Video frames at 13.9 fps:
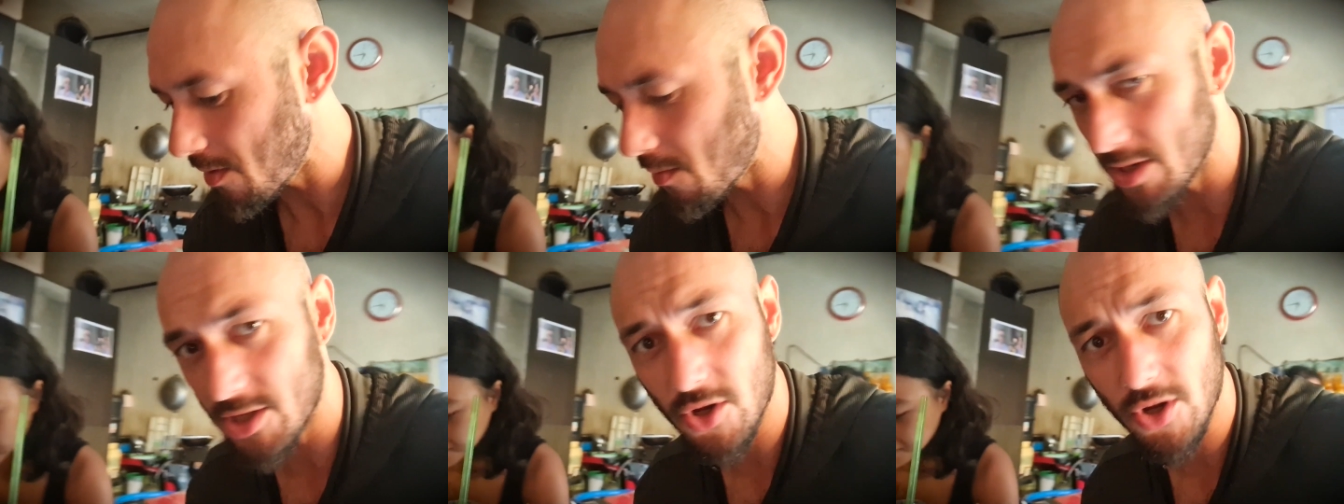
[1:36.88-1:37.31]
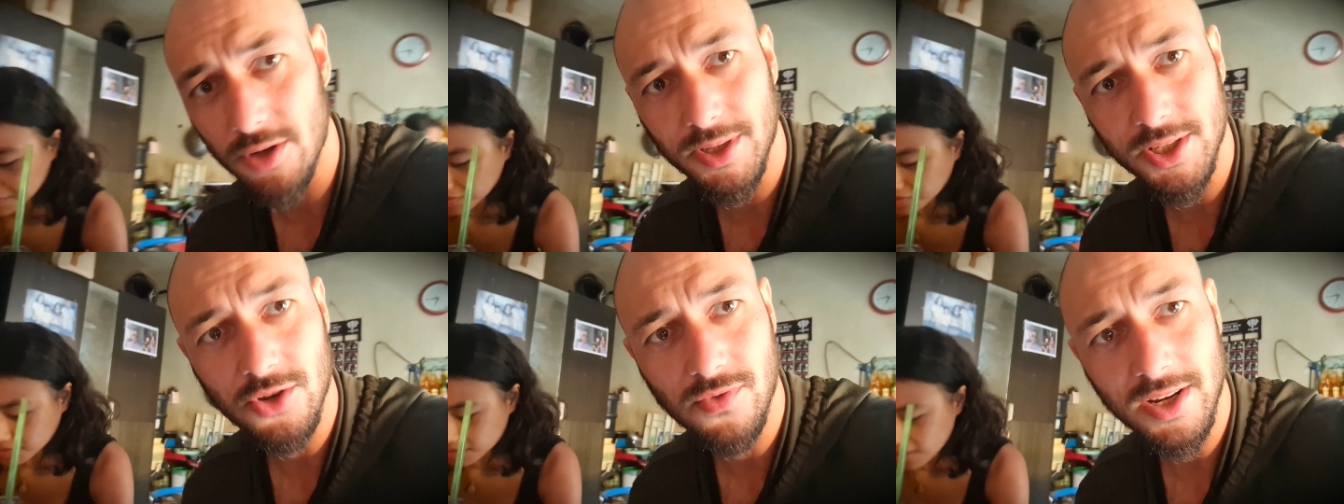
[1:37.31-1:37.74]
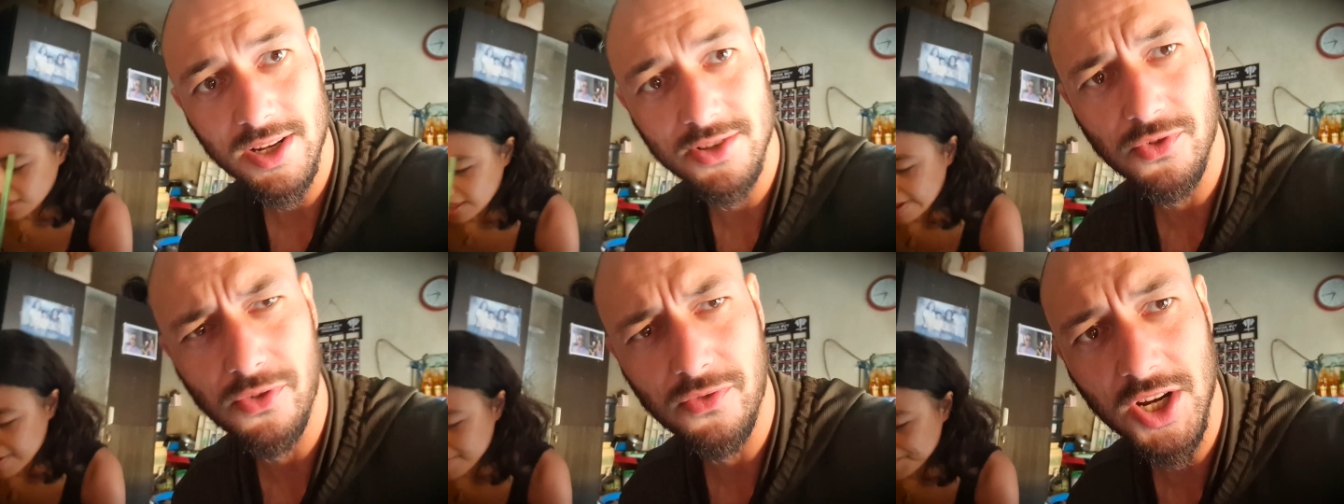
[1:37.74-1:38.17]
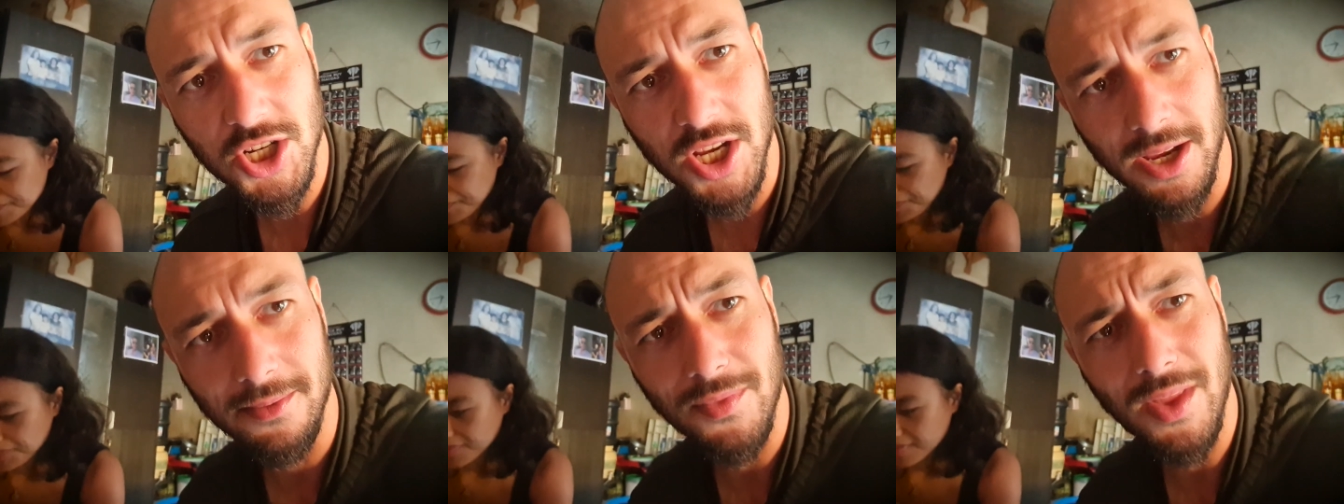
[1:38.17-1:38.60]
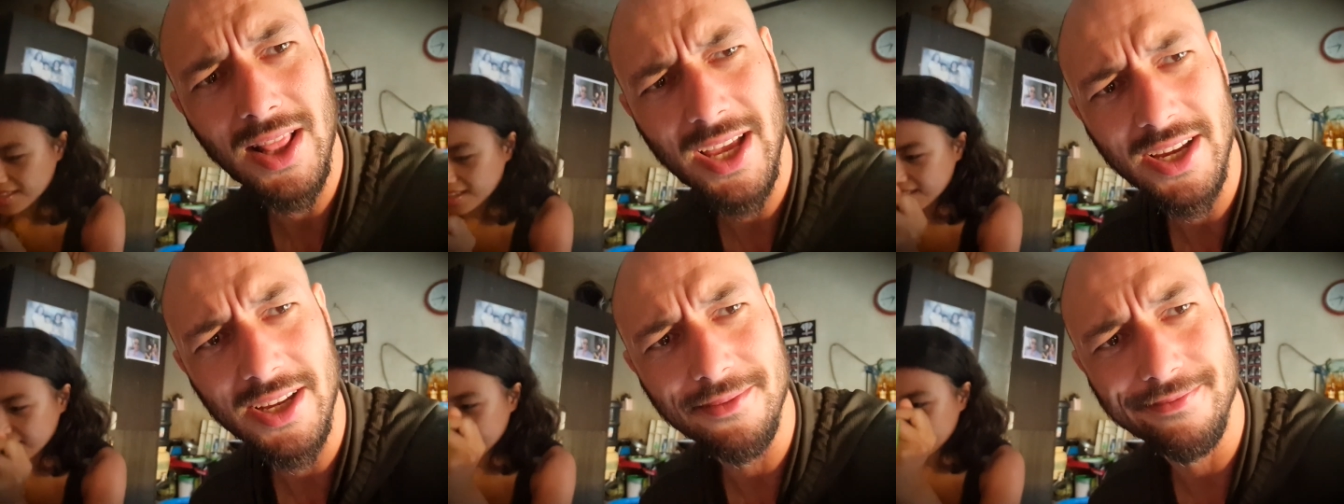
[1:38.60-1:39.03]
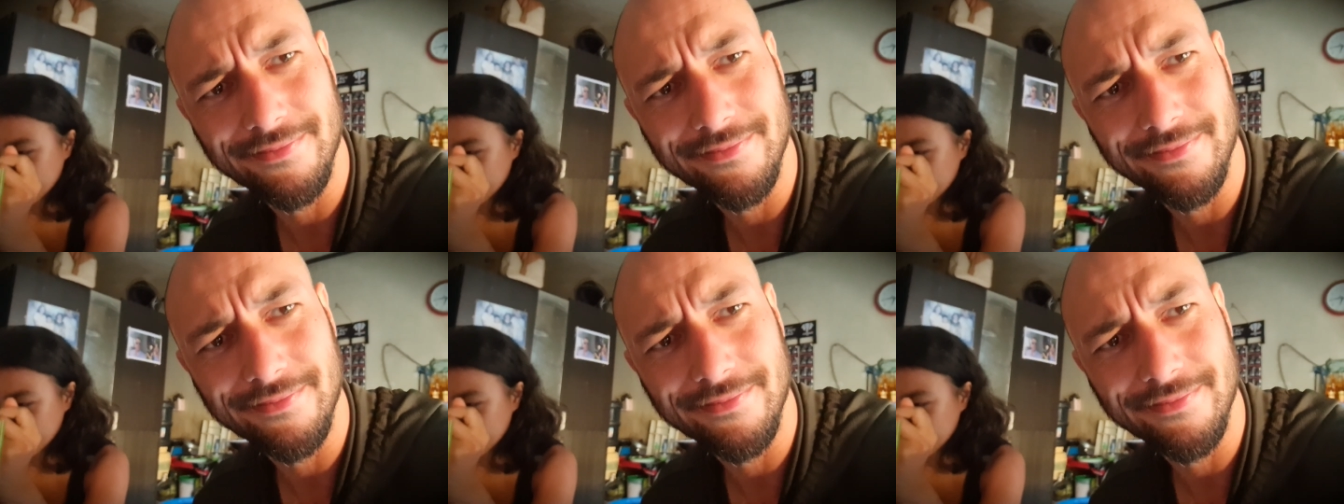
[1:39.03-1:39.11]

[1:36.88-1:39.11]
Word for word: But it's good. It's all right. It's refreshing. I like it.